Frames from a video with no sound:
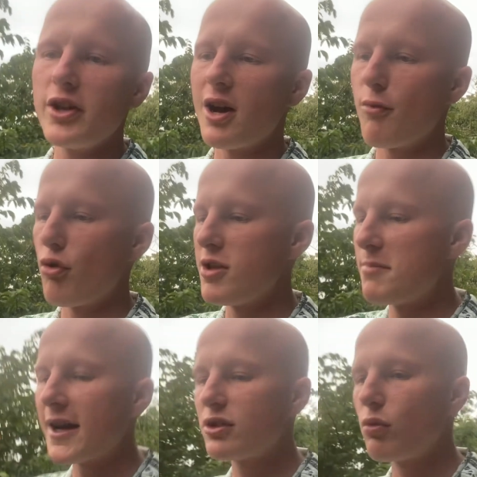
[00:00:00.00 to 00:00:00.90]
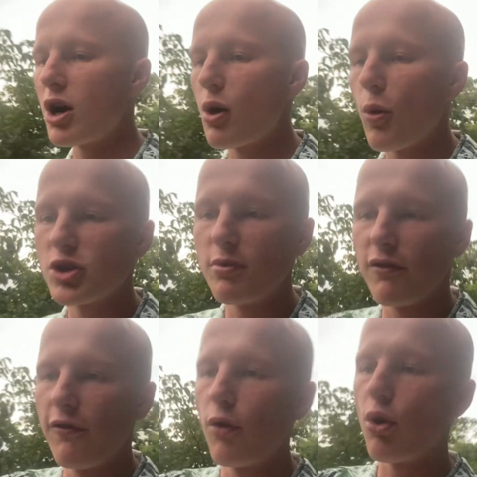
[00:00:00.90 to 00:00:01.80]
I'm already back to where I was
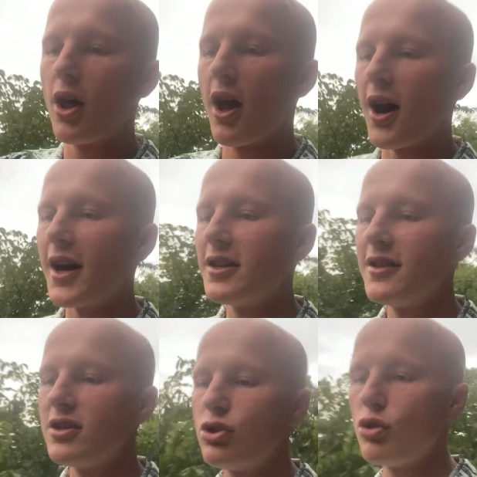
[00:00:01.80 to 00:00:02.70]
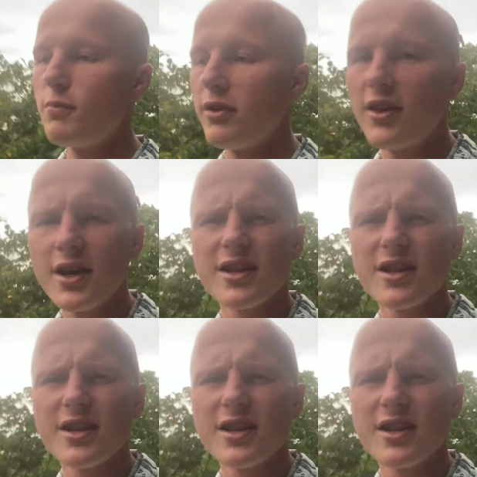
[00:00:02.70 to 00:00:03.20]
before I did these stupid things.